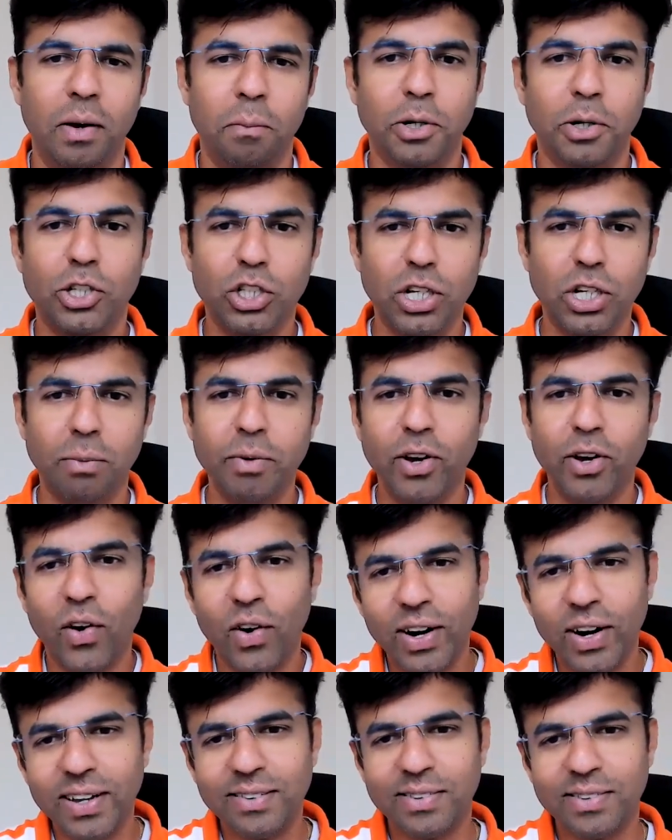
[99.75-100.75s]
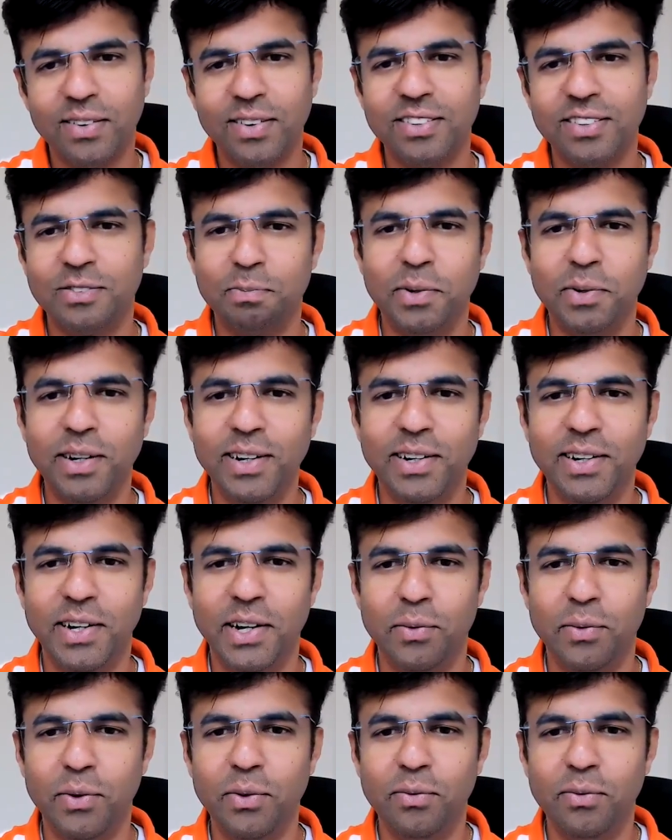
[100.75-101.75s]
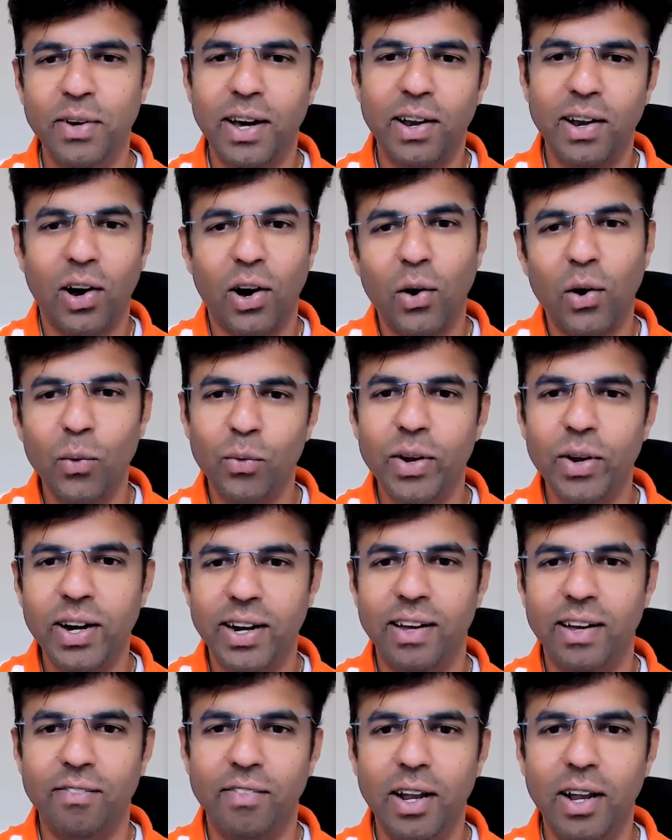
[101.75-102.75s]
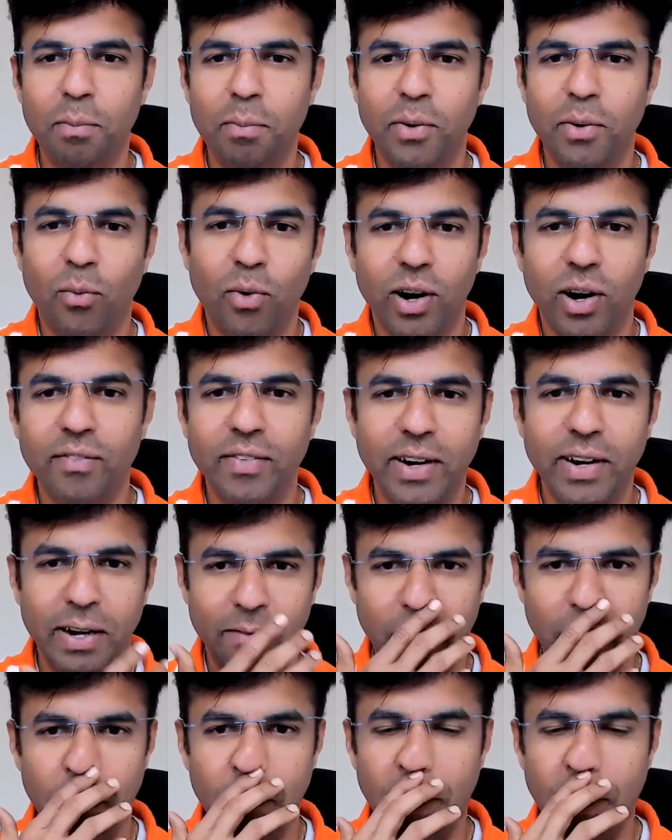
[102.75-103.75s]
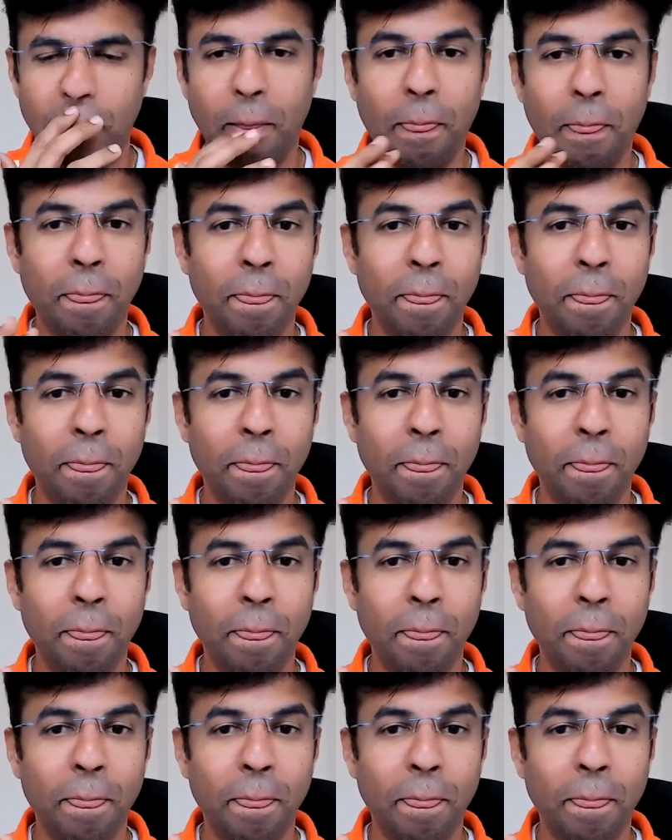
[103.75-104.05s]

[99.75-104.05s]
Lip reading: But Shri, we already saw a sprint review where how we developed what we developed.